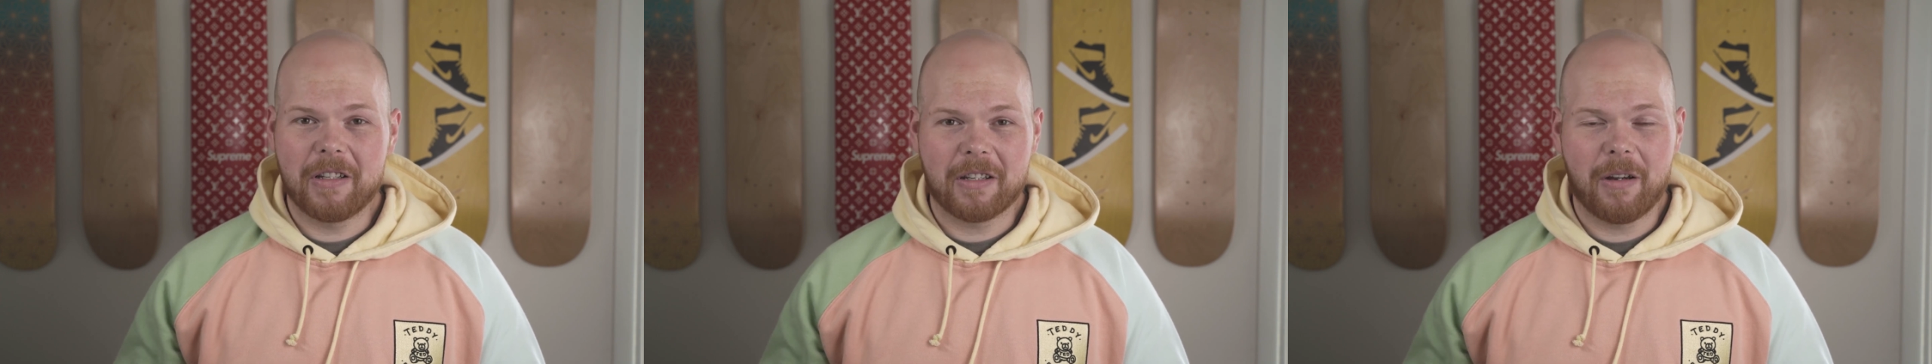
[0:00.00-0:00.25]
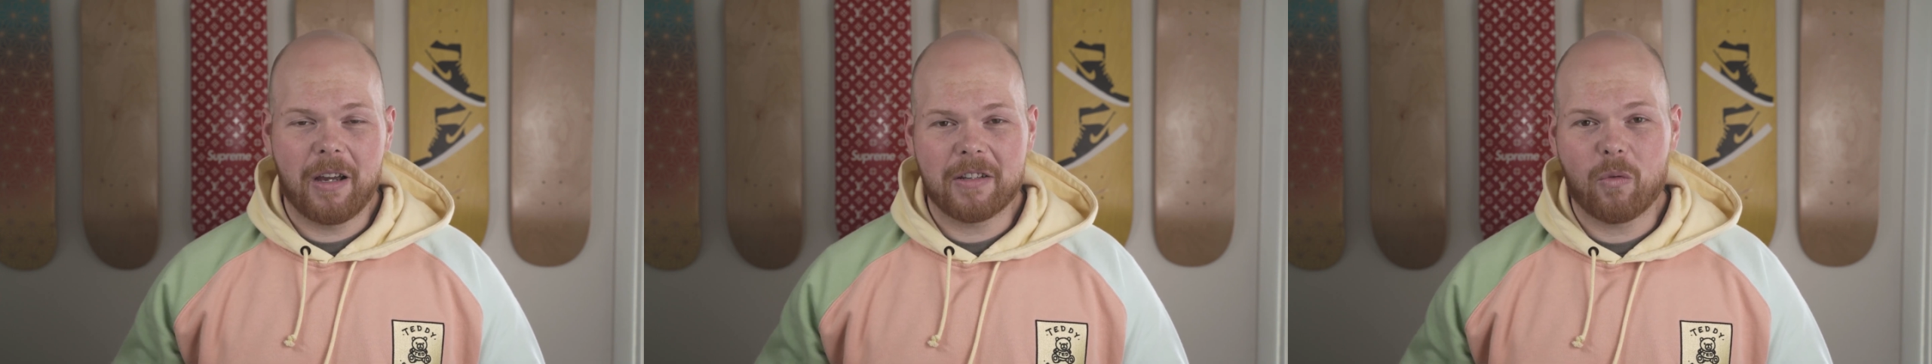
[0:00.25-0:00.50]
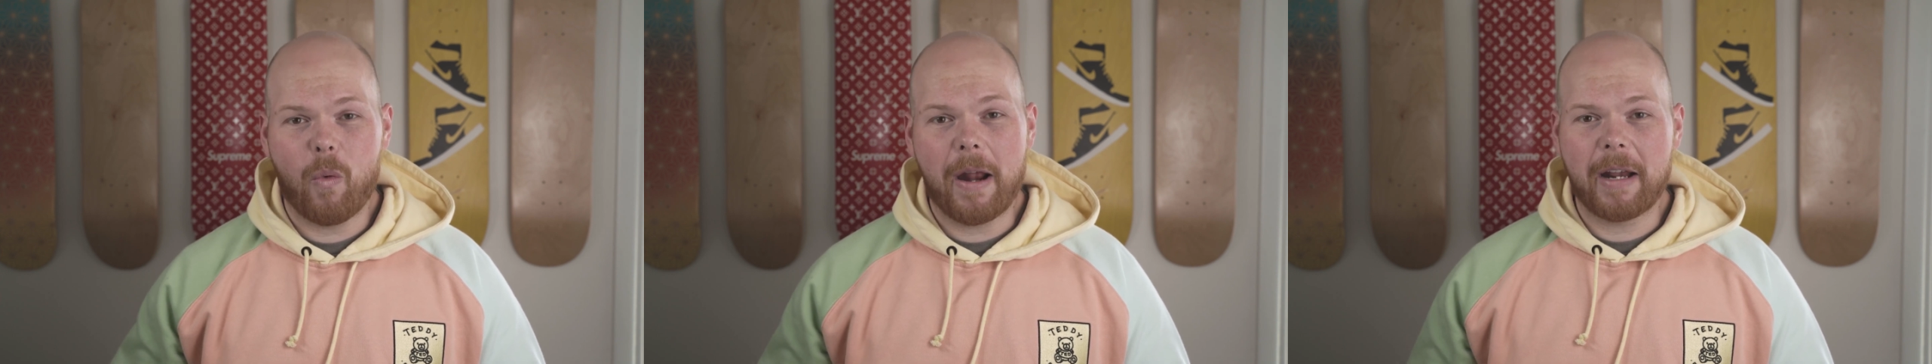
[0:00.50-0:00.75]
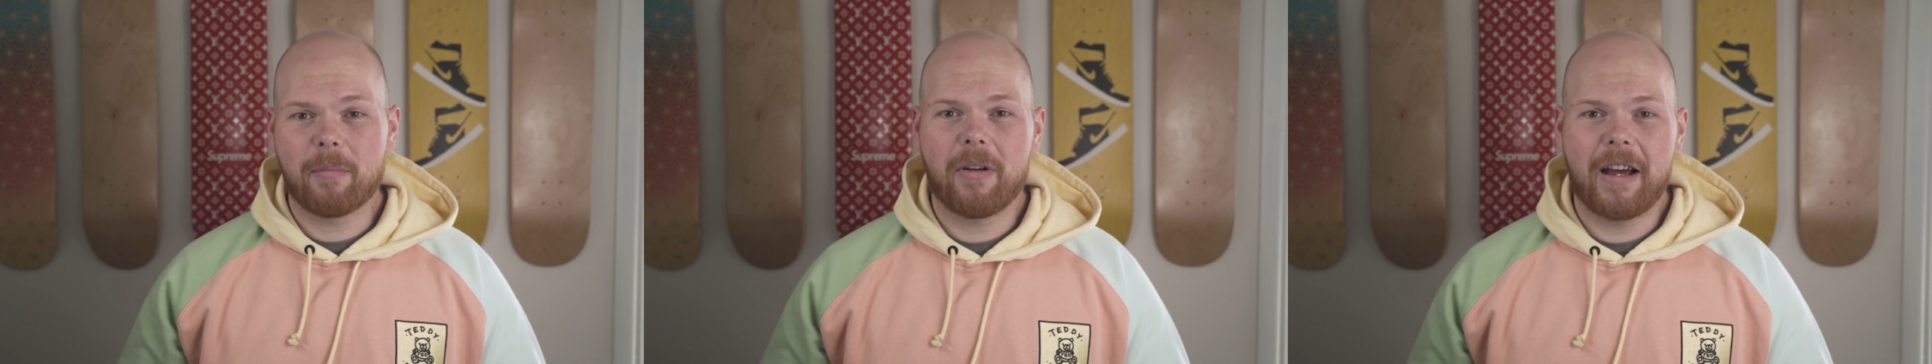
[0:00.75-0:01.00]
as a
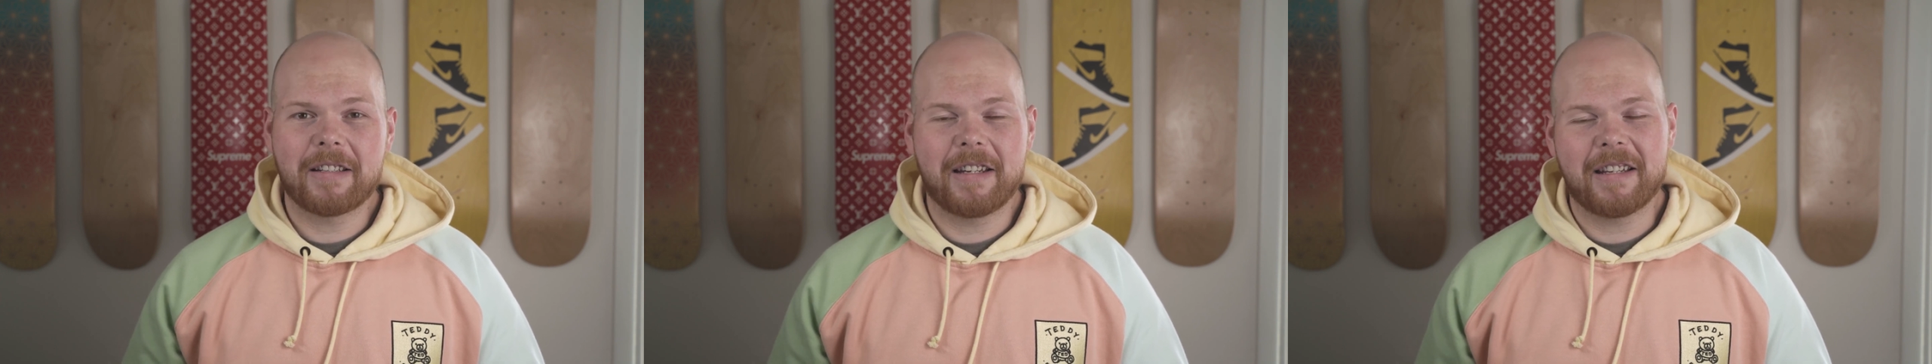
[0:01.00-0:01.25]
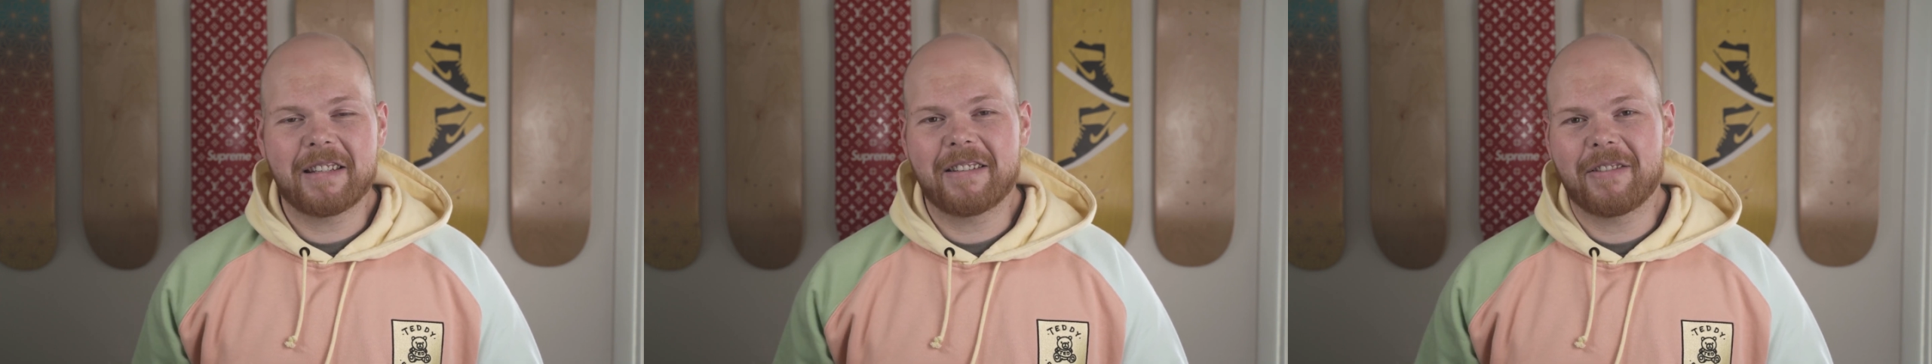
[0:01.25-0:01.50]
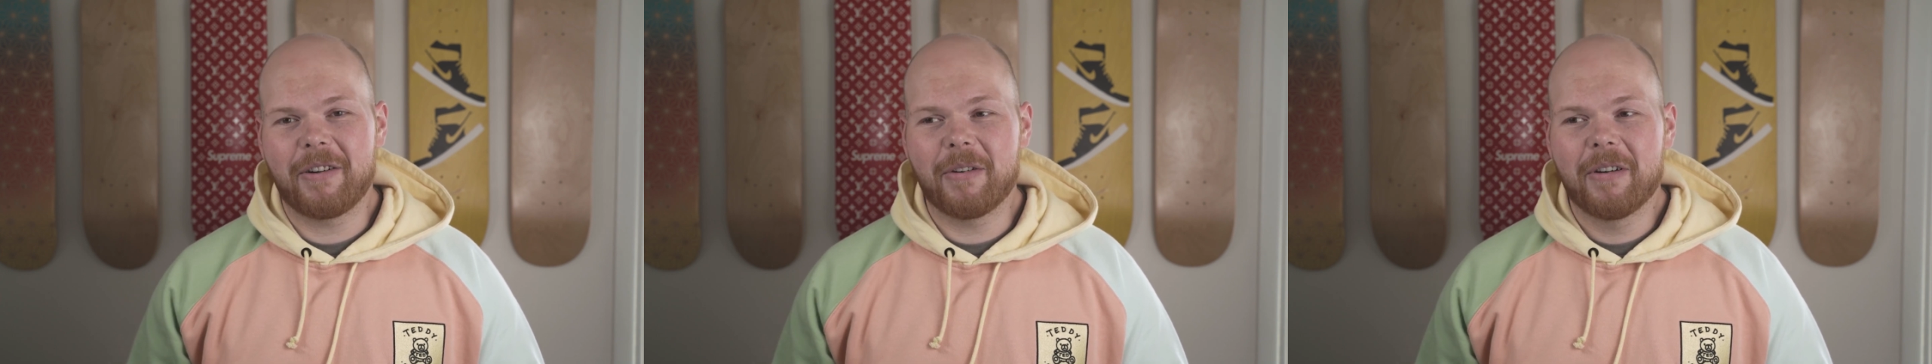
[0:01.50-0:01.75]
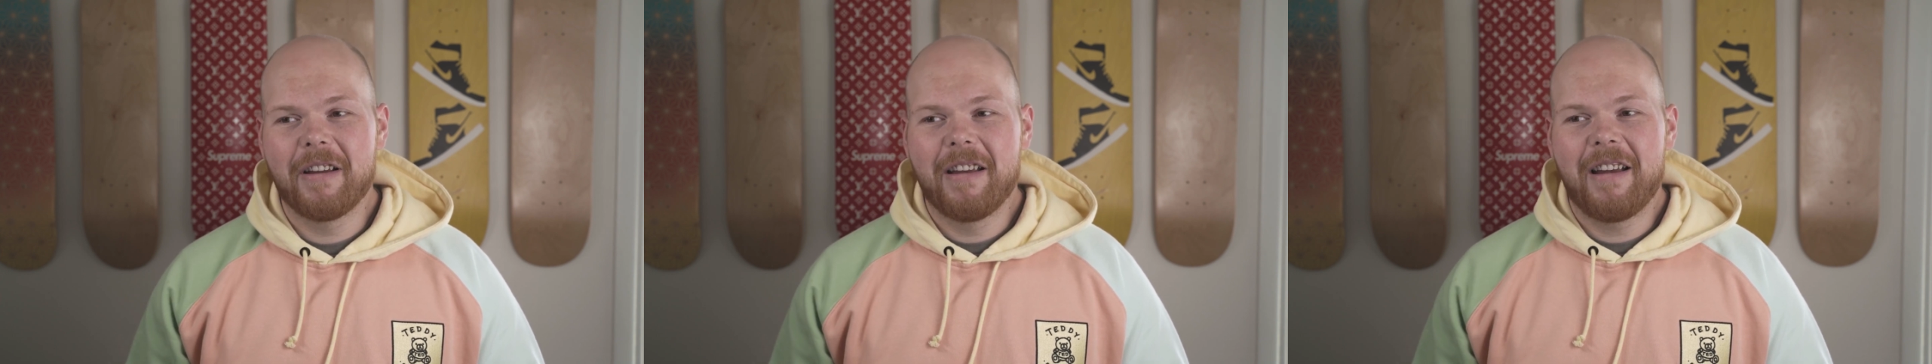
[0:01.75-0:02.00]
waiting process, so